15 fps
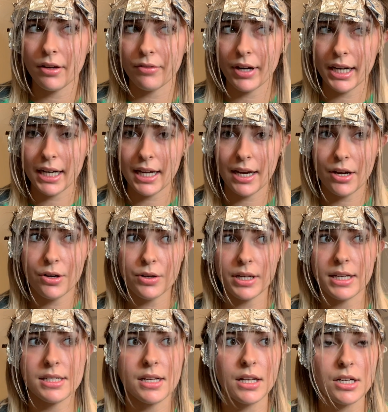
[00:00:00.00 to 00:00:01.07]
right now
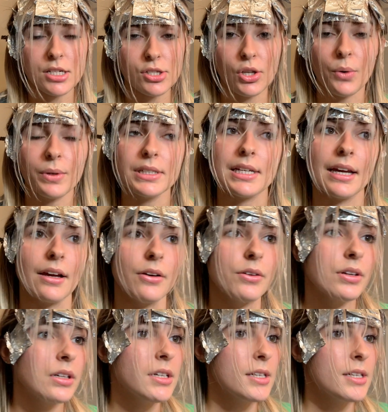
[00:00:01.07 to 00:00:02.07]
is gonna slow it down,